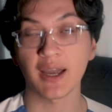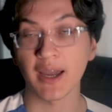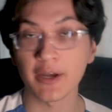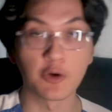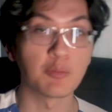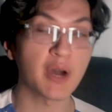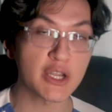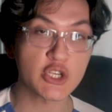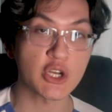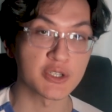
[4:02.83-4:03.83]
I don't
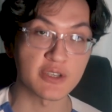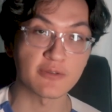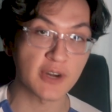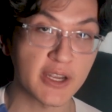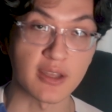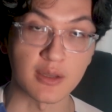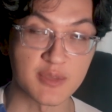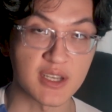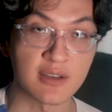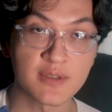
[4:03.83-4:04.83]
mind Chelsea
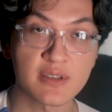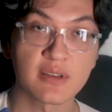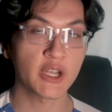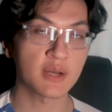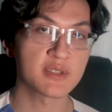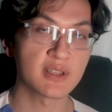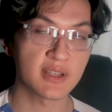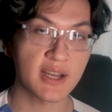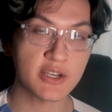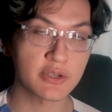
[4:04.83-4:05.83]
themselves. When it comes to
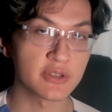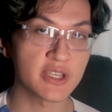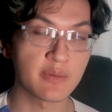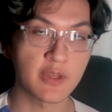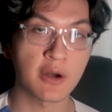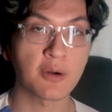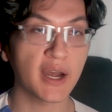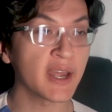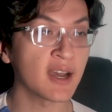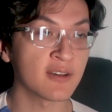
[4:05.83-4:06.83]
the national team though,
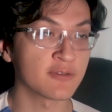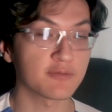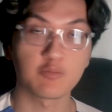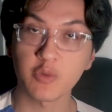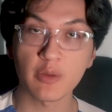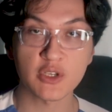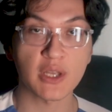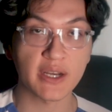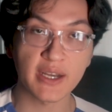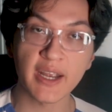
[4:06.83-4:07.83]
I have pretty much
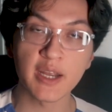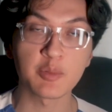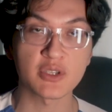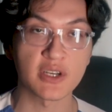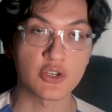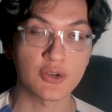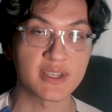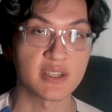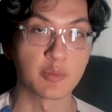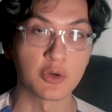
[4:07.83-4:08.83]
90% trust in